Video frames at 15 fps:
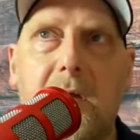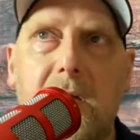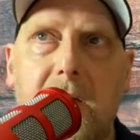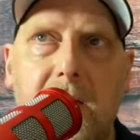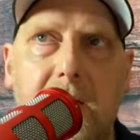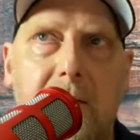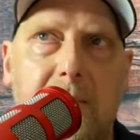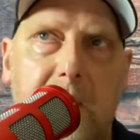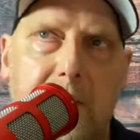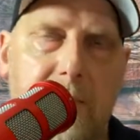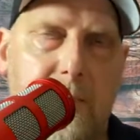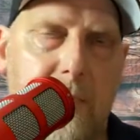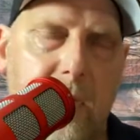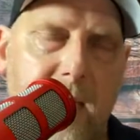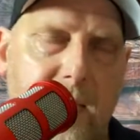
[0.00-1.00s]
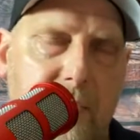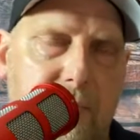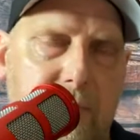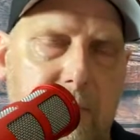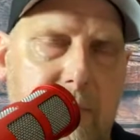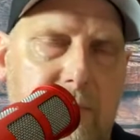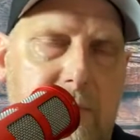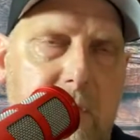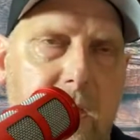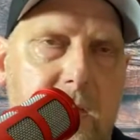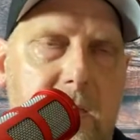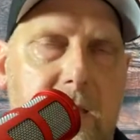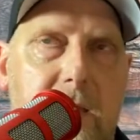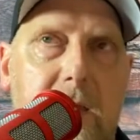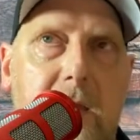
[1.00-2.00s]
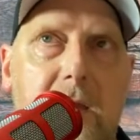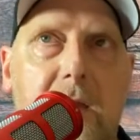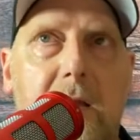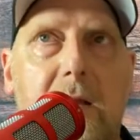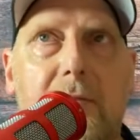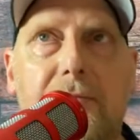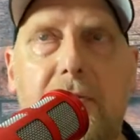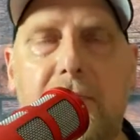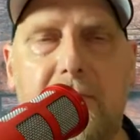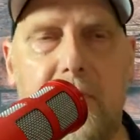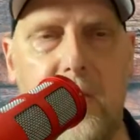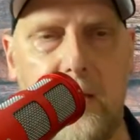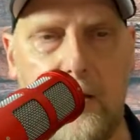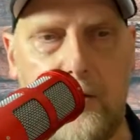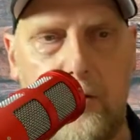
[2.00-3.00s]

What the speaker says: I remember what Andrew was like, just like,